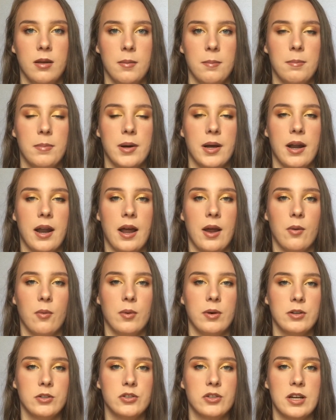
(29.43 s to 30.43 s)
But I
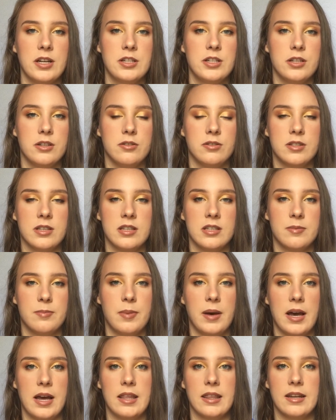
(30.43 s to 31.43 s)
will try to use this
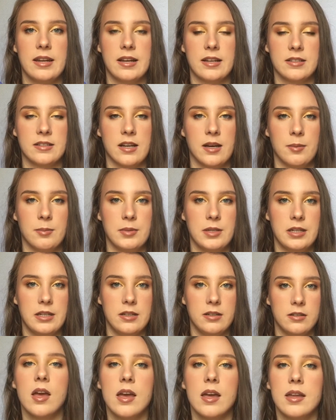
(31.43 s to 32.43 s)
by the next
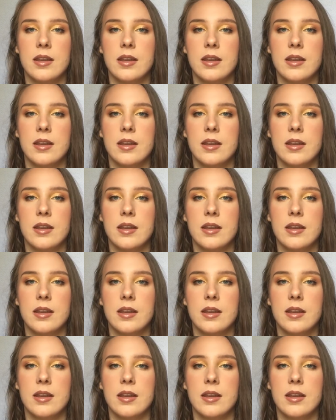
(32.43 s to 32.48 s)
update.